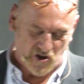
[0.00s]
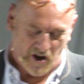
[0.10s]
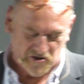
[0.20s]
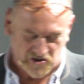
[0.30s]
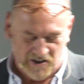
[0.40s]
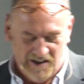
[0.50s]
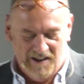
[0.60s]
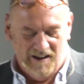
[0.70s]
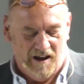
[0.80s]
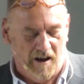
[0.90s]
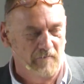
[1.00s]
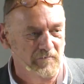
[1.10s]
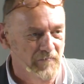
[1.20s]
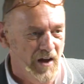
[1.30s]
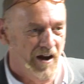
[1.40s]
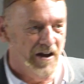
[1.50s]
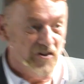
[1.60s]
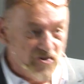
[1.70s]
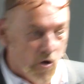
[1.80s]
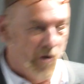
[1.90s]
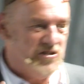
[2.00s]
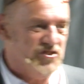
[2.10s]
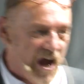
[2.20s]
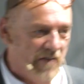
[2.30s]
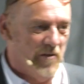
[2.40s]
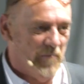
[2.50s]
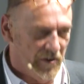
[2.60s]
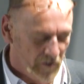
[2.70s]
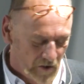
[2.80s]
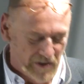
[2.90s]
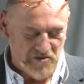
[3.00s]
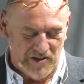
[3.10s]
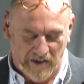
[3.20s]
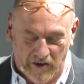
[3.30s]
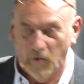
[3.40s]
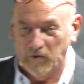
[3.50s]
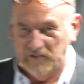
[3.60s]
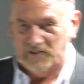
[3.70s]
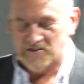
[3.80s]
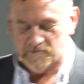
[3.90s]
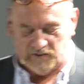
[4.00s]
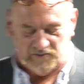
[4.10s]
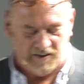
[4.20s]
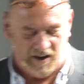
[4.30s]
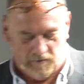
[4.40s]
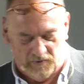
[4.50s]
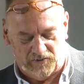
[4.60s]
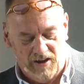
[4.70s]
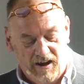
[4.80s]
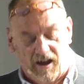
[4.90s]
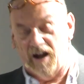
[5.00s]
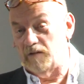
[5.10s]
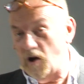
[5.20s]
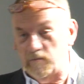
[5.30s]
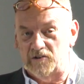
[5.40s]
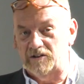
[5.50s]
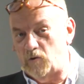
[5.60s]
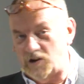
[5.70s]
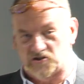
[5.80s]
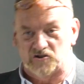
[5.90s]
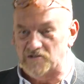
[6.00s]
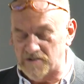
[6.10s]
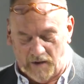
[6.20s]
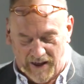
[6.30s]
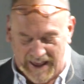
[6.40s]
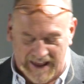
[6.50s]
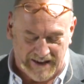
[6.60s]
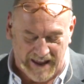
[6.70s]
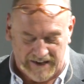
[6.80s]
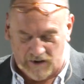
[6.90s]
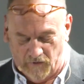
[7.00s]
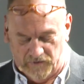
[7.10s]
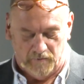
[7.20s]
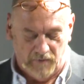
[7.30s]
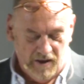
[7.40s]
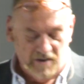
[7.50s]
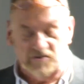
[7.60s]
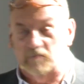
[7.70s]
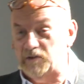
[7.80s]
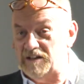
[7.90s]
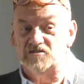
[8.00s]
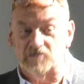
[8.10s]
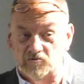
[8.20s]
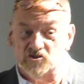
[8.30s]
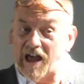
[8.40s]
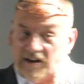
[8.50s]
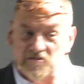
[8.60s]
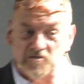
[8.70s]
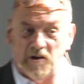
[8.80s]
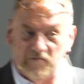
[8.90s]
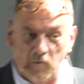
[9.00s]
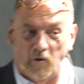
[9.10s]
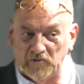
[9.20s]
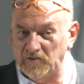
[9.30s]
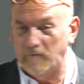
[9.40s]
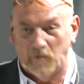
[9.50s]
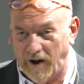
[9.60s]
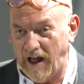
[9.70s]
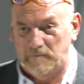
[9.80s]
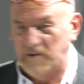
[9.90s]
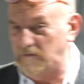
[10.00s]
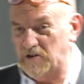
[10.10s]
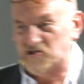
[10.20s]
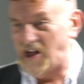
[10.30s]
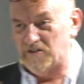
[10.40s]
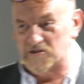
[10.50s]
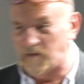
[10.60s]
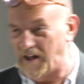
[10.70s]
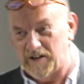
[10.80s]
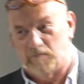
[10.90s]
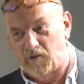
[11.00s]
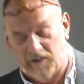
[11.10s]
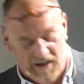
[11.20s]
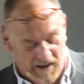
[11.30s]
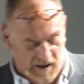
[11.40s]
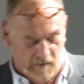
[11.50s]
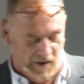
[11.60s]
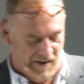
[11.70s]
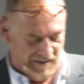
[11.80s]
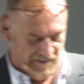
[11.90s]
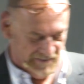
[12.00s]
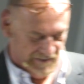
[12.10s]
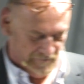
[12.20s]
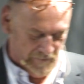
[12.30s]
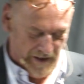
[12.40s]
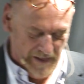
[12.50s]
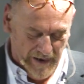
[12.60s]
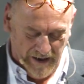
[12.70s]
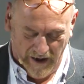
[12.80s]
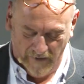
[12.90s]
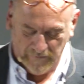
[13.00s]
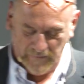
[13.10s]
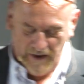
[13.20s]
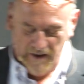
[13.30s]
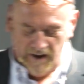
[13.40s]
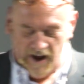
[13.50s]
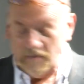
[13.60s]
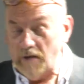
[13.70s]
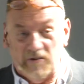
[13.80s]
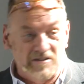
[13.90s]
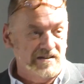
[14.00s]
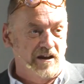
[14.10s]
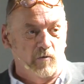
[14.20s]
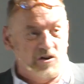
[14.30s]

judge. I enjoy sharing my knowledge in all these aspects of cannabis, and I'm open to questions about any of them. So please do challenge me if you want to. I'm quite happy to be challenged by anybody about anything. I'm happy to take